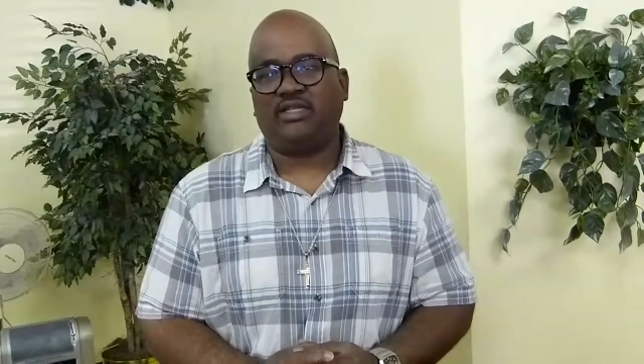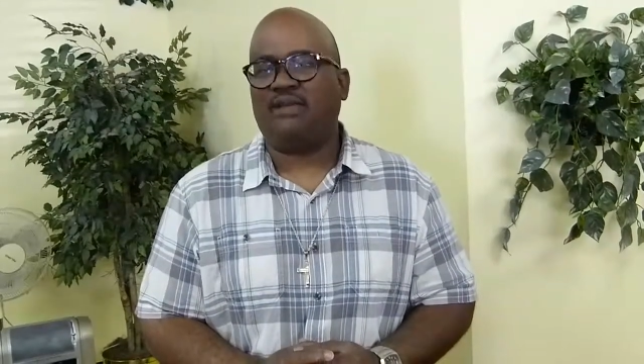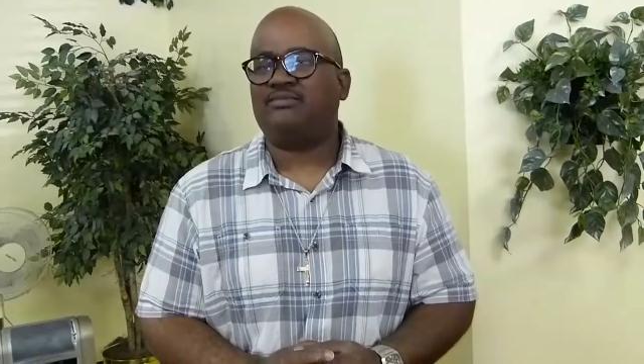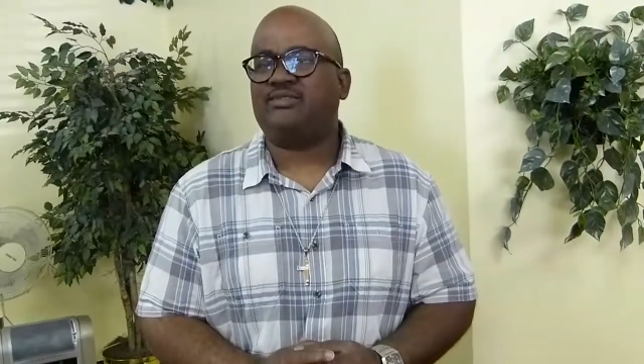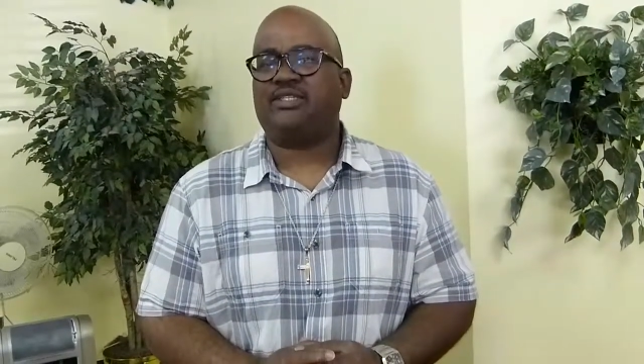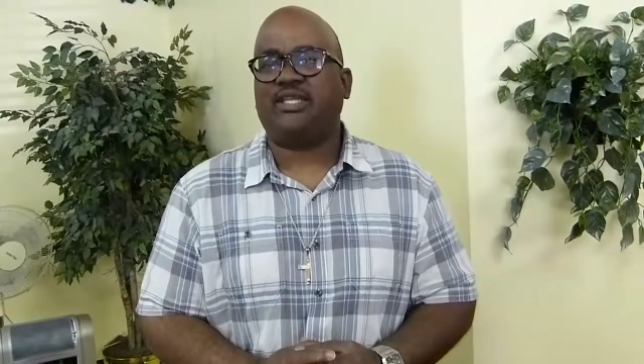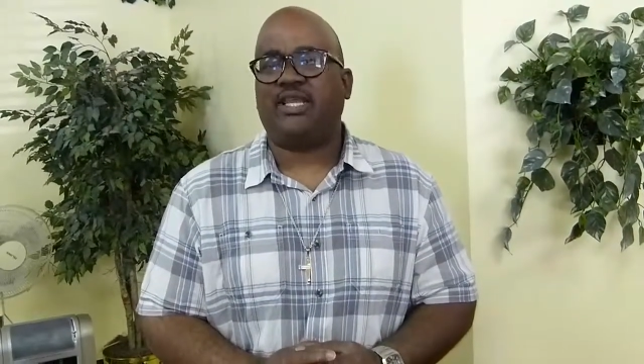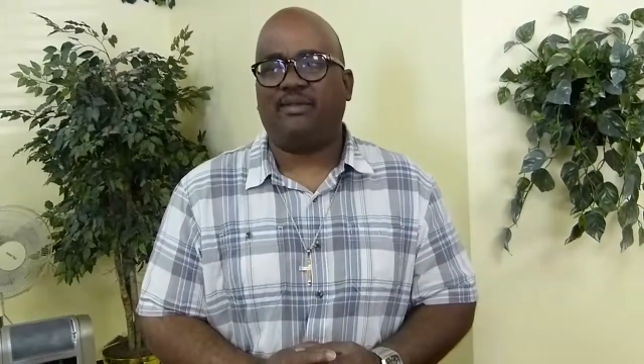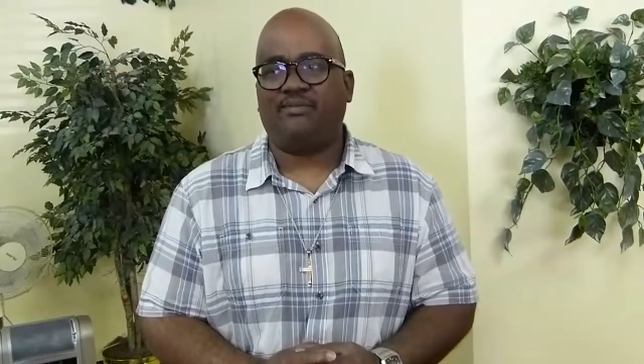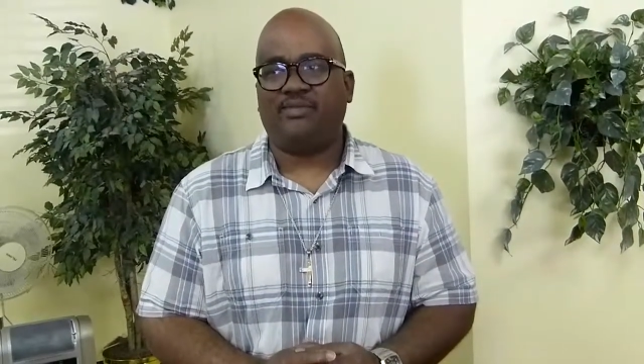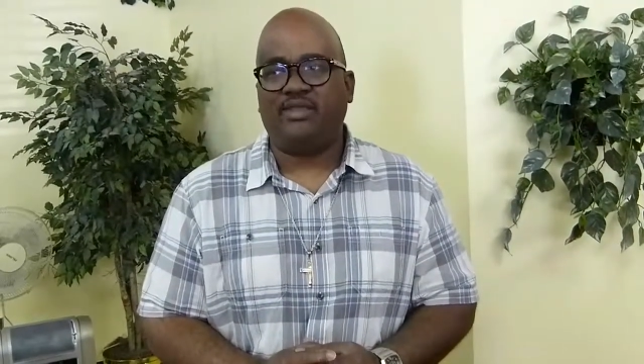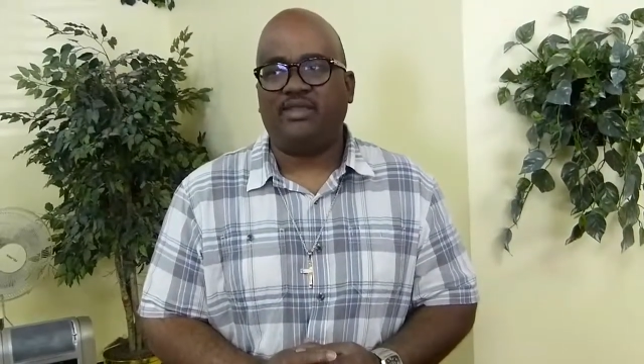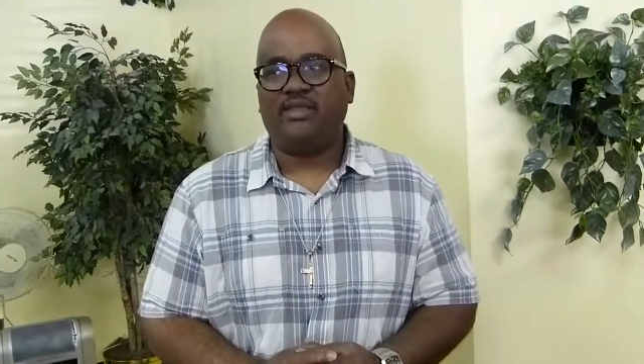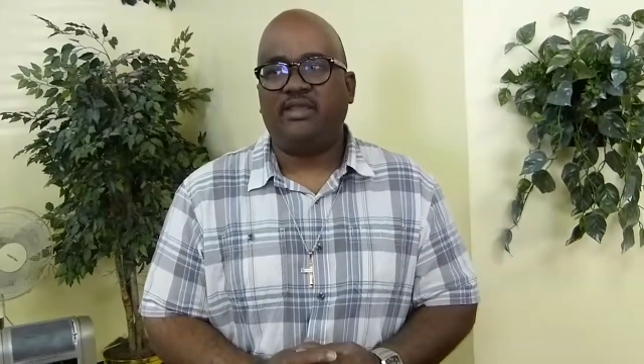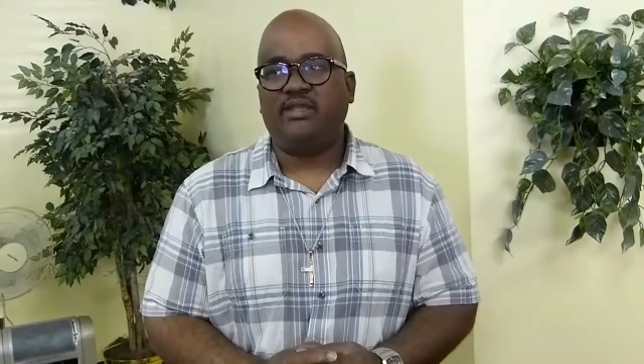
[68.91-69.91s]
And I'm just
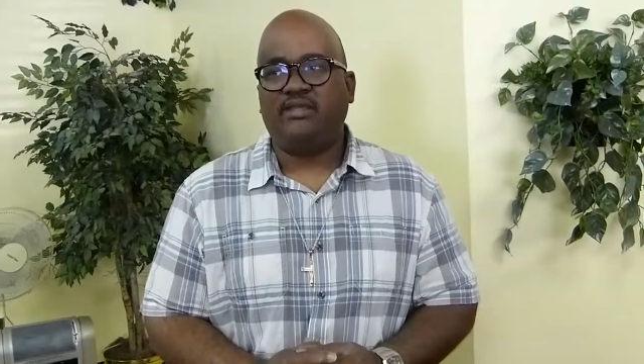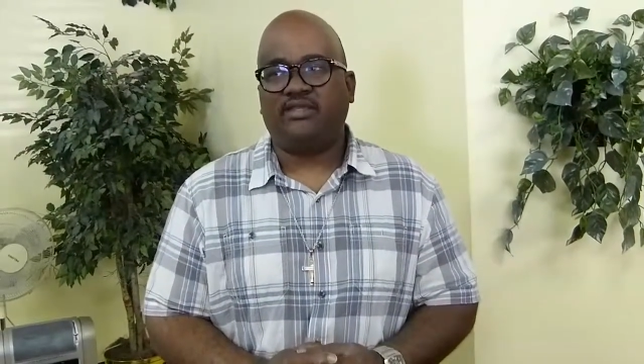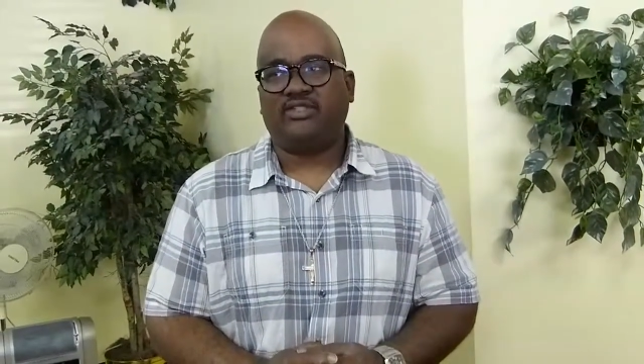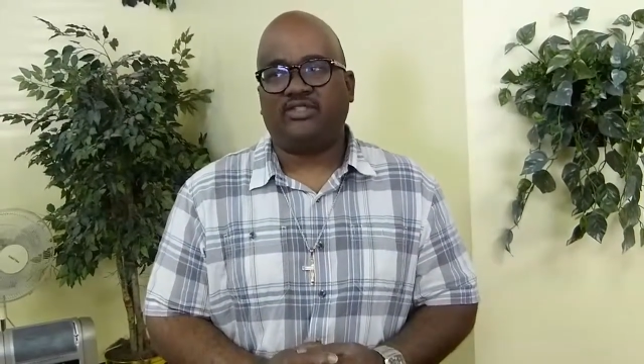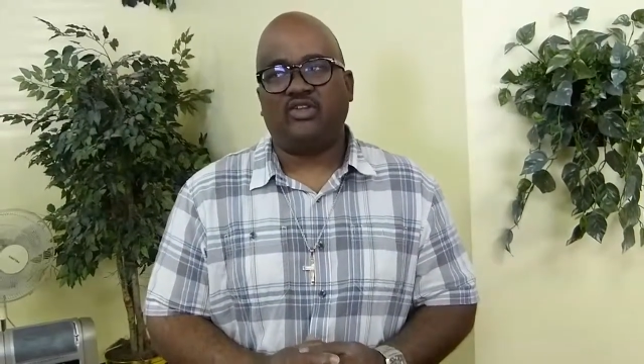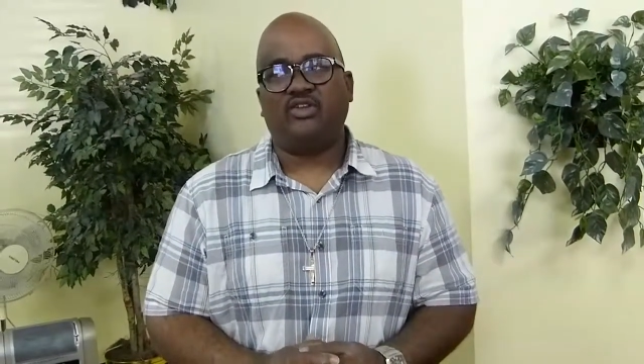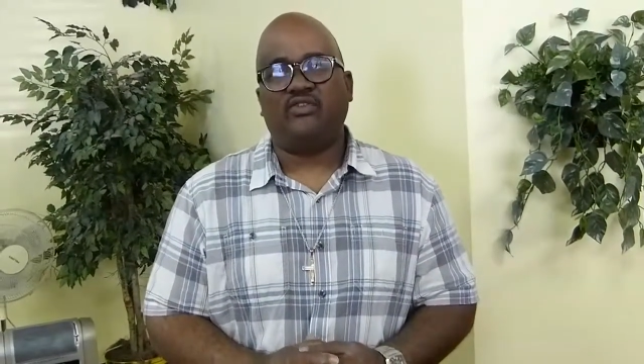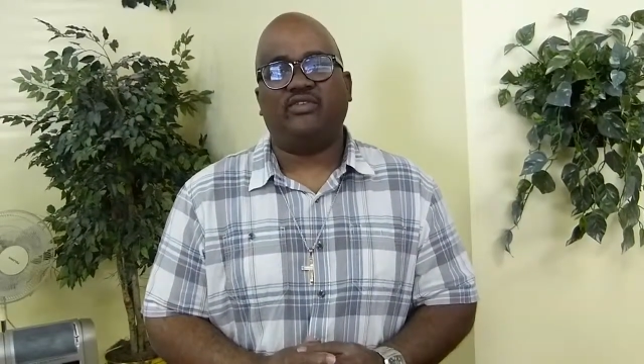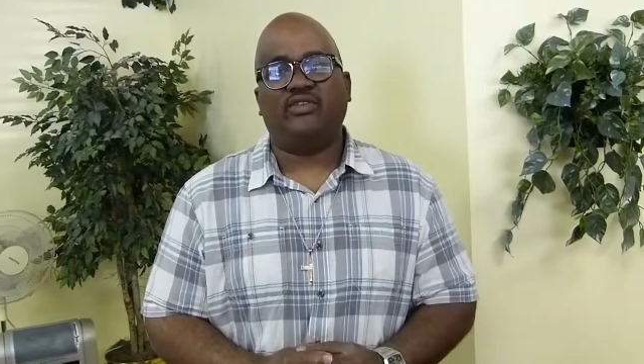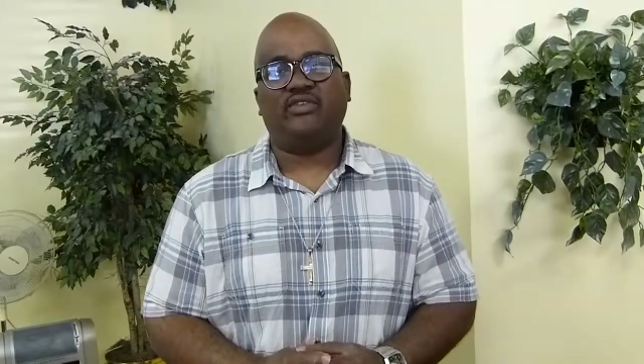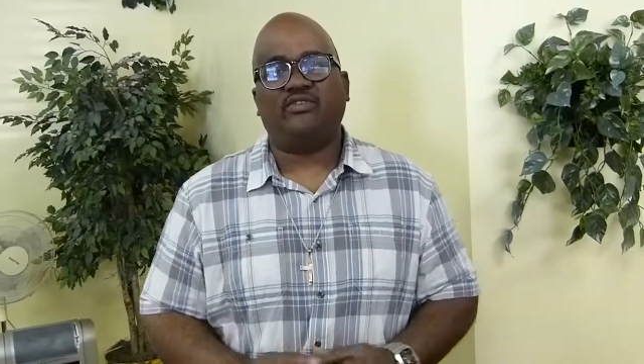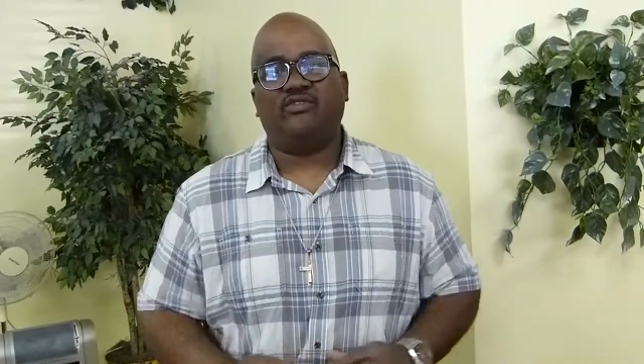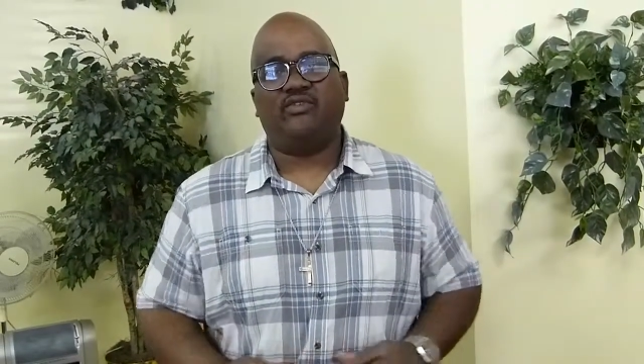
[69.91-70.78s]
happy to serve in this